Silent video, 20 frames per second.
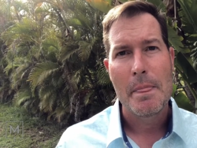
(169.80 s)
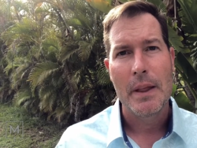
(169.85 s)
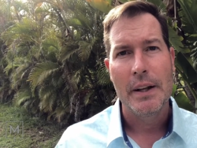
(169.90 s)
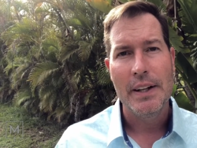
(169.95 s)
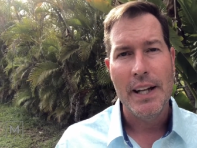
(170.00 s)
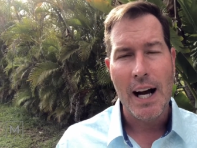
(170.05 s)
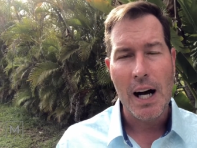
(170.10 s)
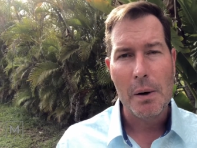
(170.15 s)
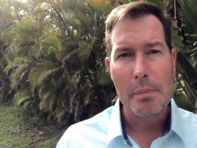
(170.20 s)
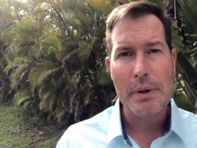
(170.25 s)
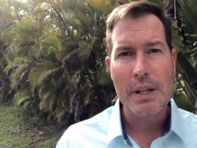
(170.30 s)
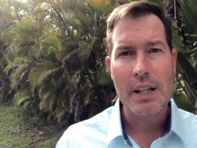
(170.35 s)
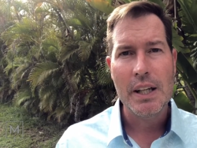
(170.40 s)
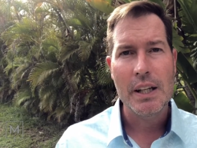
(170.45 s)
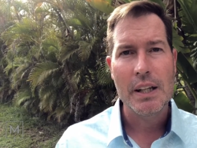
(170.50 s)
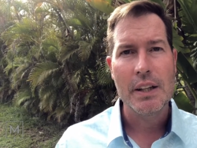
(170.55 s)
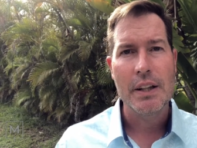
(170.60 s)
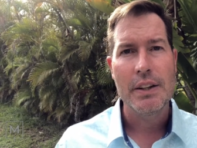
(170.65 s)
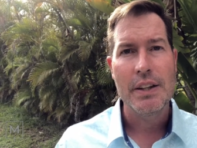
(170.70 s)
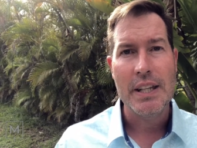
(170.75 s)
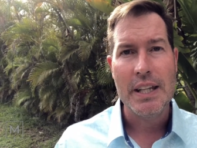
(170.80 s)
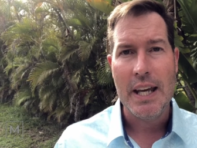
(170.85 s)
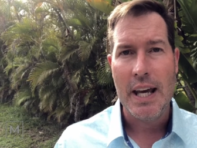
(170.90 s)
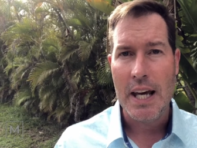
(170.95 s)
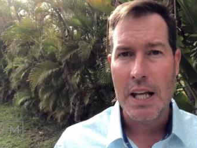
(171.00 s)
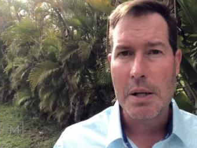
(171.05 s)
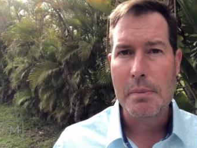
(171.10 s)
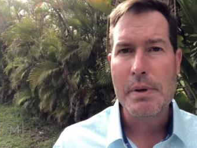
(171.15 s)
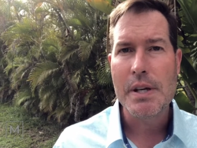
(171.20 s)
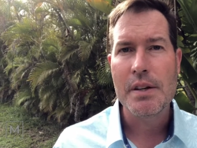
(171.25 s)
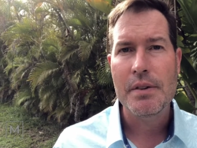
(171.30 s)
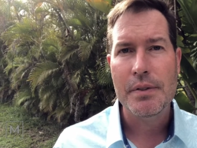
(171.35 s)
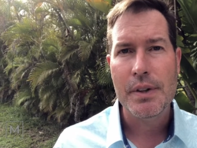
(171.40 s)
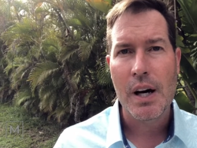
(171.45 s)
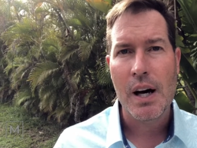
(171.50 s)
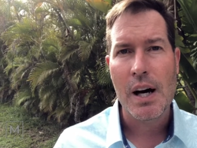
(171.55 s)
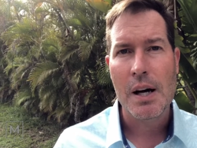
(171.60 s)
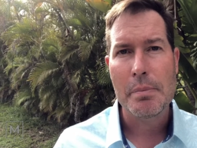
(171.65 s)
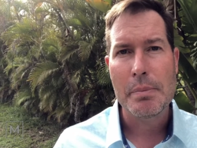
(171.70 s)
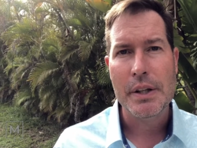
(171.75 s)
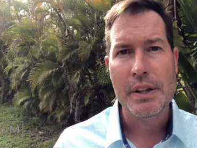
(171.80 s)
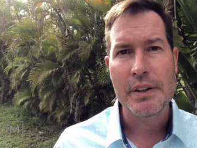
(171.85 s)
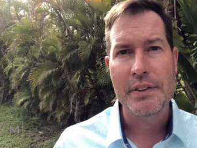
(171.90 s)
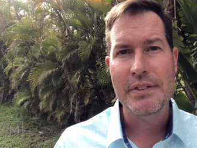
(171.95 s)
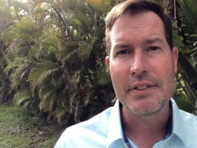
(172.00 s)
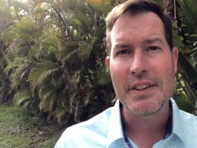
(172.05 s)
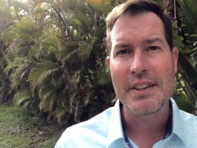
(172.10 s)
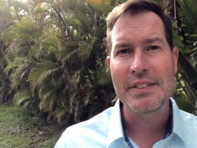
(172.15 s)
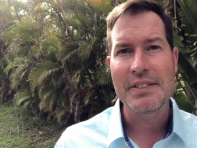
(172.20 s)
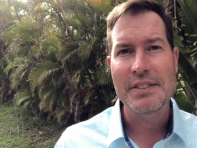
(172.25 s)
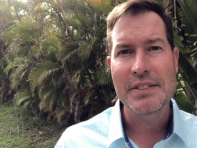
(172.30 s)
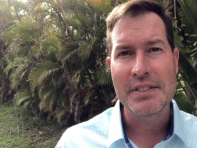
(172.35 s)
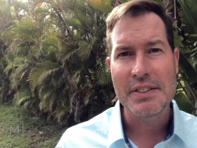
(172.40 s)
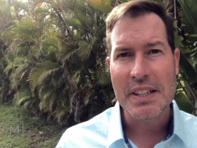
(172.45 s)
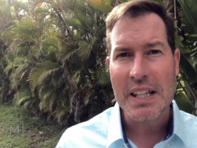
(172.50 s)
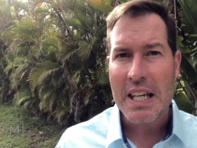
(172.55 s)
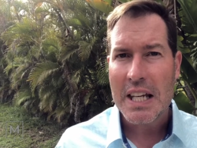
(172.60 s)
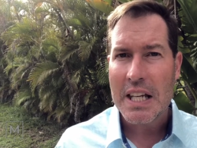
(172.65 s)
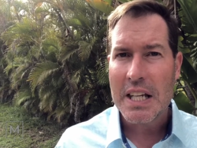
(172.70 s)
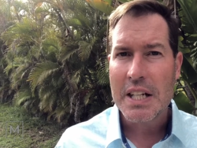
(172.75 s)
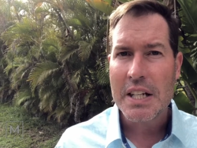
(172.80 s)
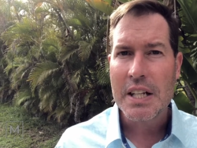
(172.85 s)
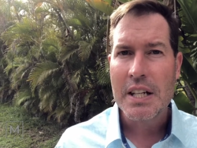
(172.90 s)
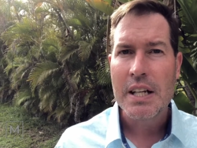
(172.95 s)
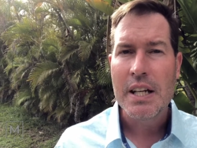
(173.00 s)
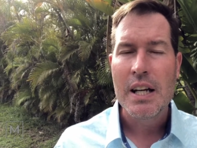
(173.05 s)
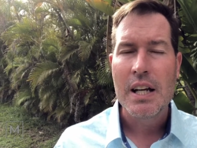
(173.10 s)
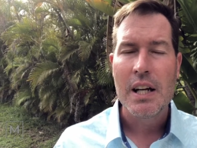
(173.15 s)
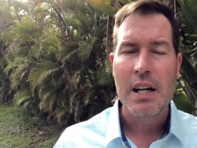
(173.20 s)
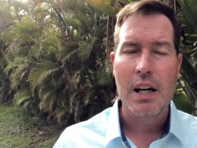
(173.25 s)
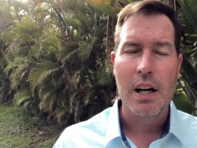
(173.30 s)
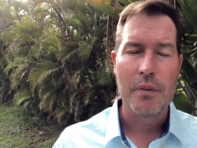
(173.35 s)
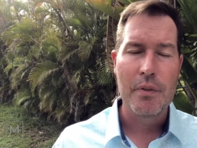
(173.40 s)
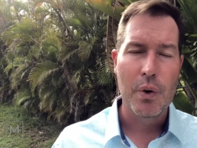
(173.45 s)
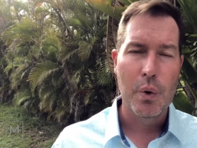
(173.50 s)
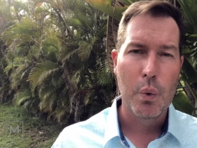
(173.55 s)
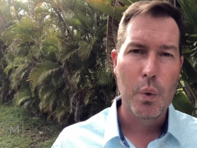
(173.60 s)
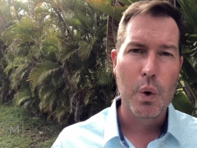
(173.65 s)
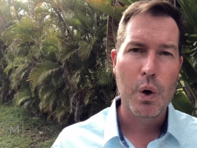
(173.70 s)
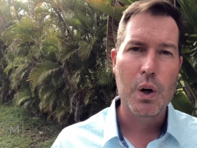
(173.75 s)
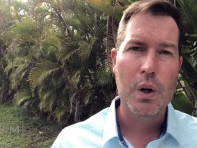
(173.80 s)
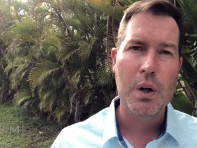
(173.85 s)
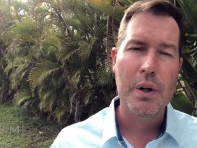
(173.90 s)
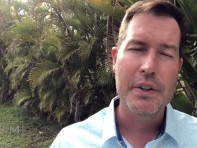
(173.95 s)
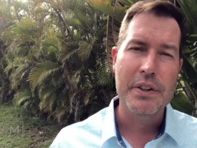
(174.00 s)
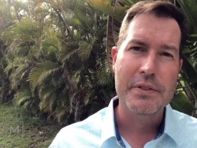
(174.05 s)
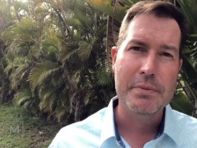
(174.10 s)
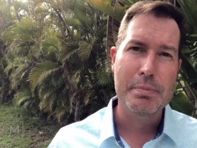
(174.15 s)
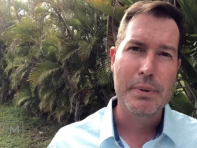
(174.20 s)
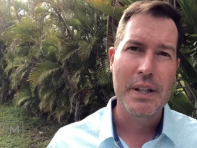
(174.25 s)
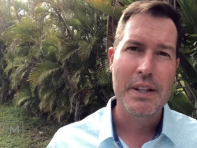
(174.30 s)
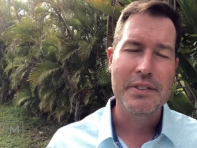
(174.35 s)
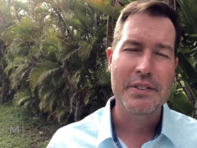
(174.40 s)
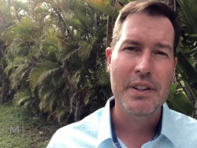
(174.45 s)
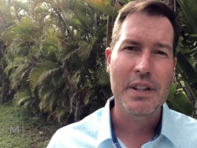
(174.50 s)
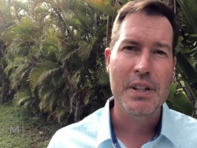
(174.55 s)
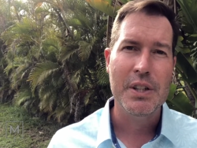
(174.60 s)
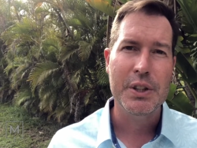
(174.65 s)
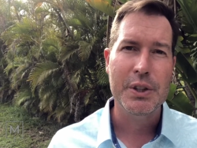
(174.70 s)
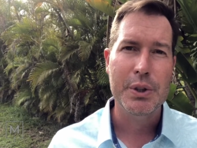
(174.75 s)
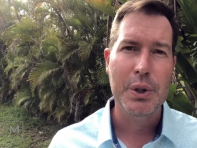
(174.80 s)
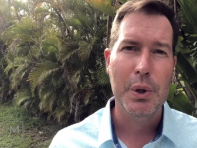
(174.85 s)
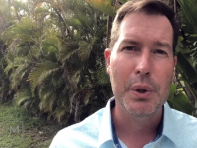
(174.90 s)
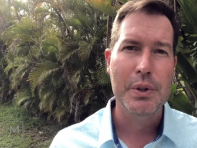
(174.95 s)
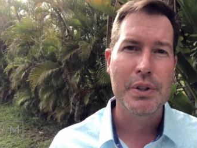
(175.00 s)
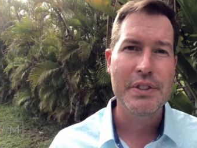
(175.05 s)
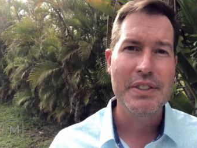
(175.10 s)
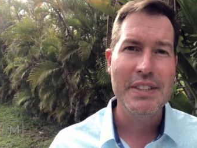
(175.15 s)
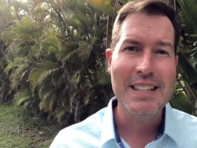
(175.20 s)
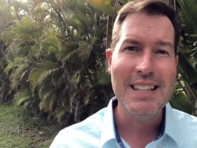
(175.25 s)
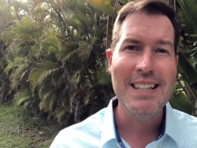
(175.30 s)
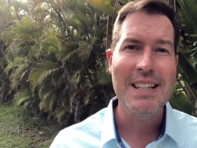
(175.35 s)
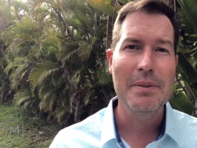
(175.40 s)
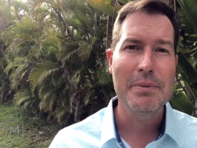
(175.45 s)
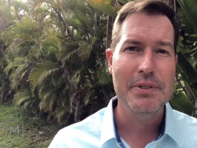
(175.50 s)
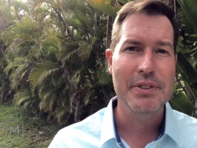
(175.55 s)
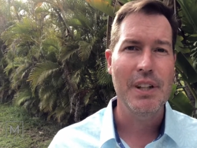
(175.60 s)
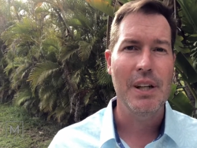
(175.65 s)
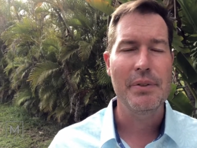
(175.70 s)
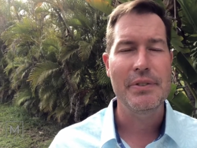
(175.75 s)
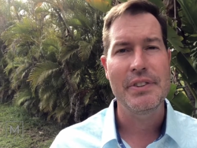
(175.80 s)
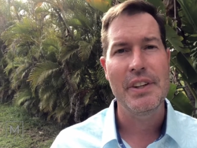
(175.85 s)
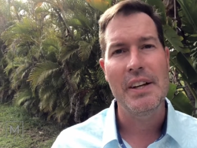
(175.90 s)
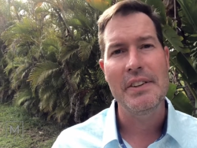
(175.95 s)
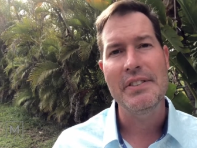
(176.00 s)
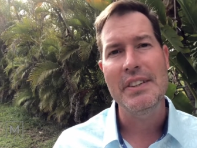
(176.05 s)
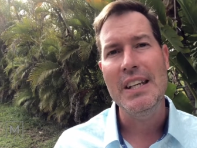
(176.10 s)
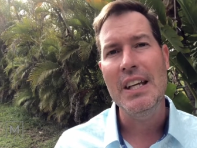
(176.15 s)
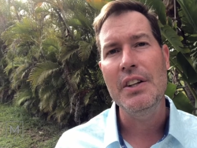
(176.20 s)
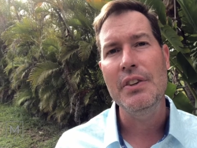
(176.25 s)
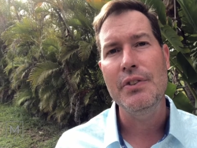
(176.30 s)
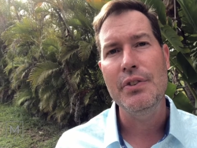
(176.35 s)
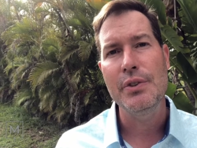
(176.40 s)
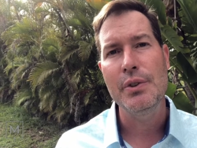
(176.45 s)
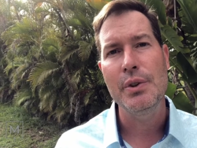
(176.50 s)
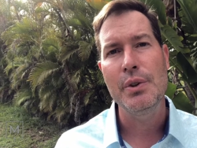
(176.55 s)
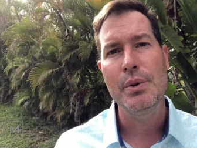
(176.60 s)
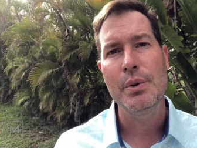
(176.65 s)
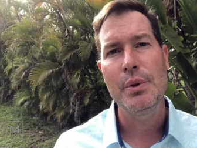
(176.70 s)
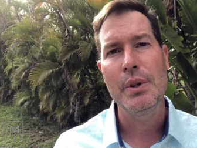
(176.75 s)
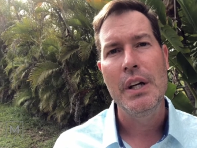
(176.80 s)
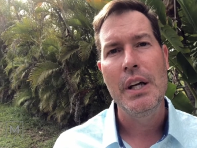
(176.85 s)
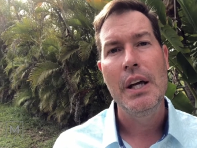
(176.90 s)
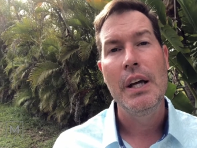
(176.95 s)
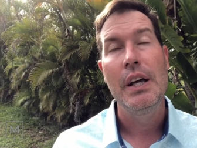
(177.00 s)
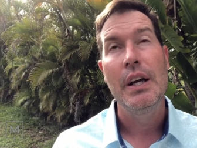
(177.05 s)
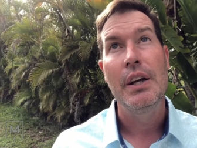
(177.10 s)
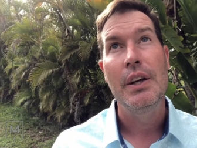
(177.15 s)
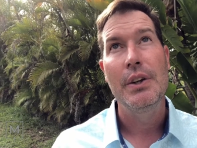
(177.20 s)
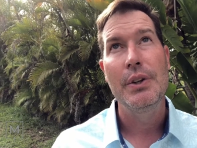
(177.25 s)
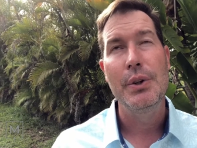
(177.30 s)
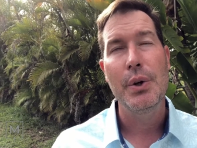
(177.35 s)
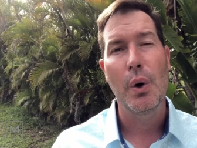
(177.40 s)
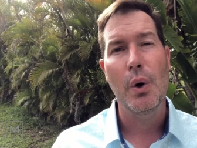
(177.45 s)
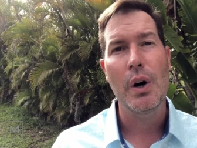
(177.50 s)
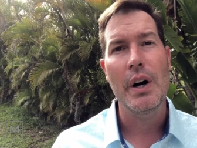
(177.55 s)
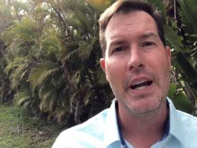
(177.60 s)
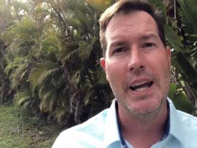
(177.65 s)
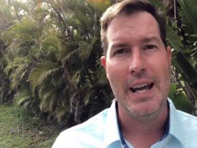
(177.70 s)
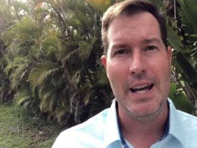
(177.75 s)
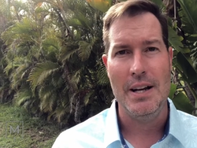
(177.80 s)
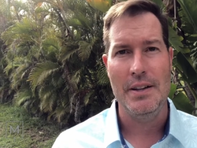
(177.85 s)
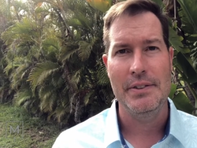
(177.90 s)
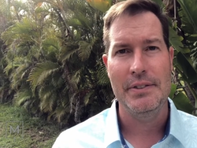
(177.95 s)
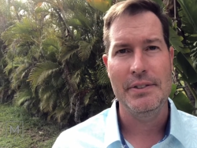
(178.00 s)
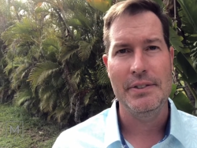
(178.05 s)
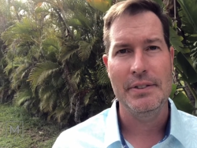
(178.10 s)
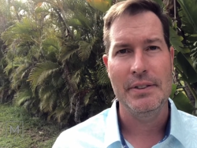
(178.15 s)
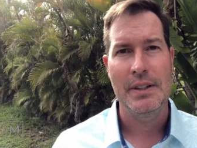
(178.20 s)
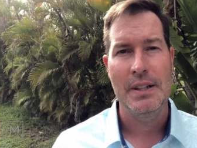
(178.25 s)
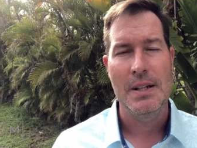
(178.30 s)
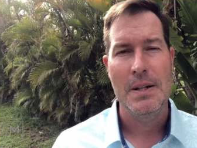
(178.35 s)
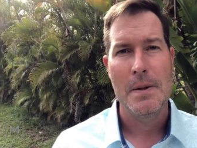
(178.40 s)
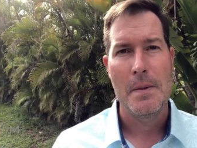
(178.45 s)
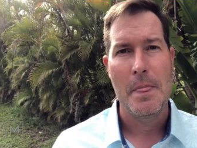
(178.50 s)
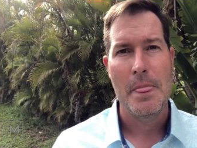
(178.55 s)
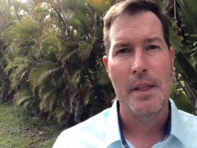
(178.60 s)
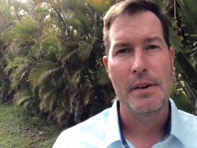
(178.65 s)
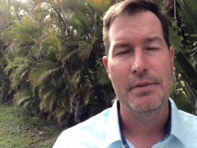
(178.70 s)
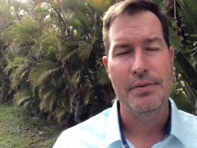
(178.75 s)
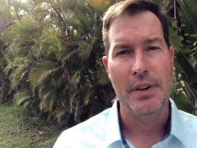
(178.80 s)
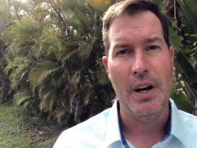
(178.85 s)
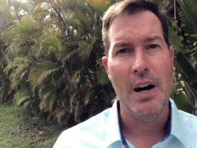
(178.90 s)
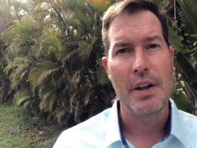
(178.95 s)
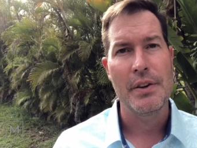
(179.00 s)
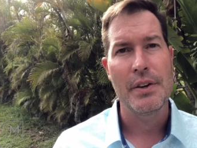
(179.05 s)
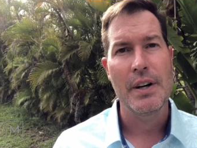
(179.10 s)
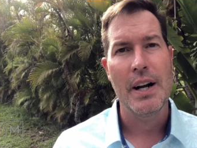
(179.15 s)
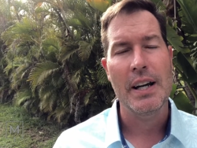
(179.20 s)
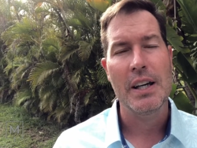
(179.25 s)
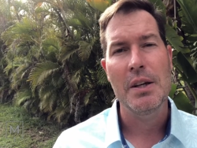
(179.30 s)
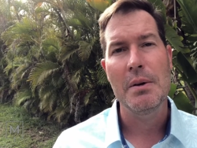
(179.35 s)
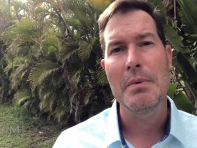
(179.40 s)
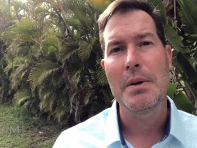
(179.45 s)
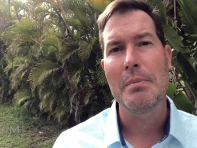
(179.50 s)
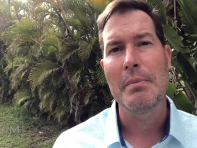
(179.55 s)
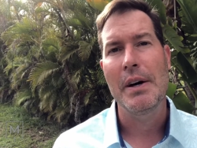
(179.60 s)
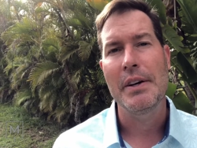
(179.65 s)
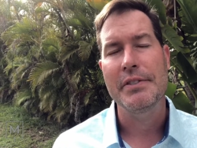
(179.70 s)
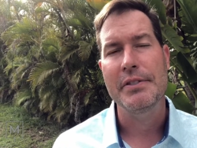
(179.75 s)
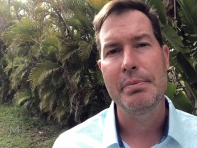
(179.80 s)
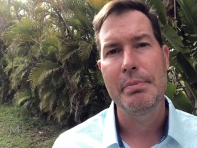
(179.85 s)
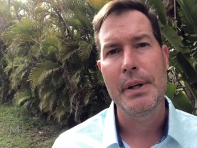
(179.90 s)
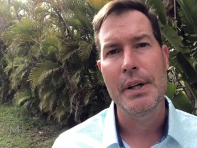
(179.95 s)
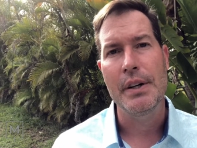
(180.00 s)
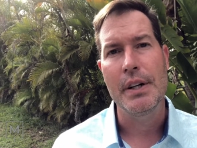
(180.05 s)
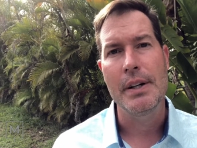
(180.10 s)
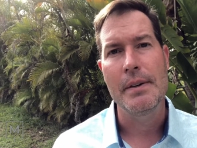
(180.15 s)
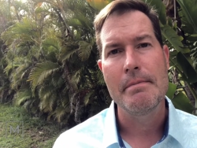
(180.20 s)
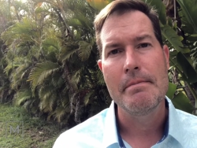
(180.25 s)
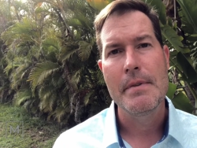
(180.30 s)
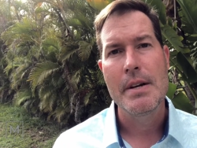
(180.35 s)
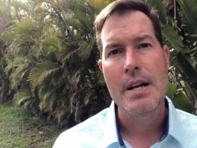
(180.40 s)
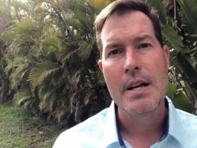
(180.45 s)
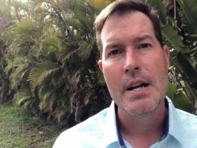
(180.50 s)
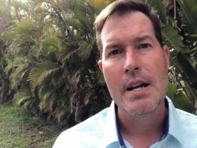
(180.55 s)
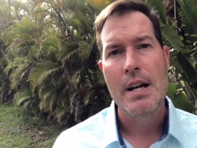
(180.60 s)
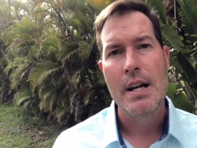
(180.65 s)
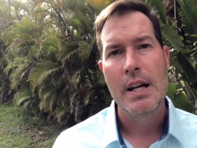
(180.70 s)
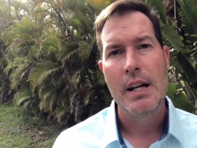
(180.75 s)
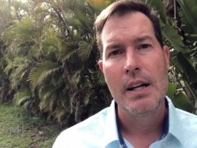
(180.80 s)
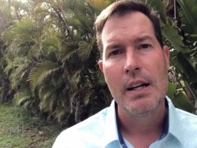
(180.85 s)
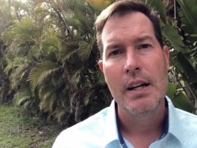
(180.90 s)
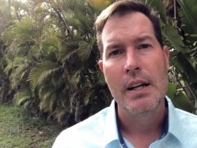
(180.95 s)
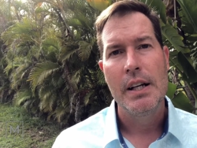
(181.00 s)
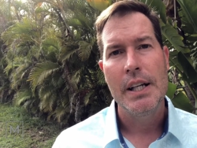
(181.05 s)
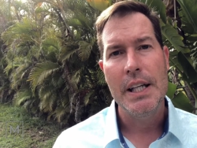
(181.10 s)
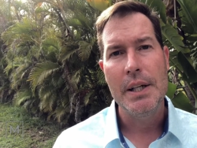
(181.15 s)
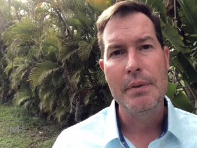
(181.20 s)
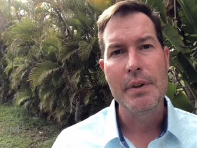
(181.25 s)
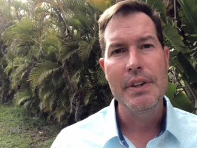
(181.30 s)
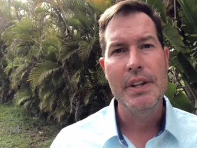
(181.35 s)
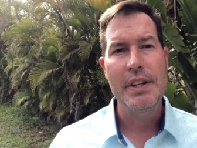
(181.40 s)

now being the enemy of God because the sin of the world is placed on his shoulders, he himself says, Into your hands, Father, I commit my spirit. Even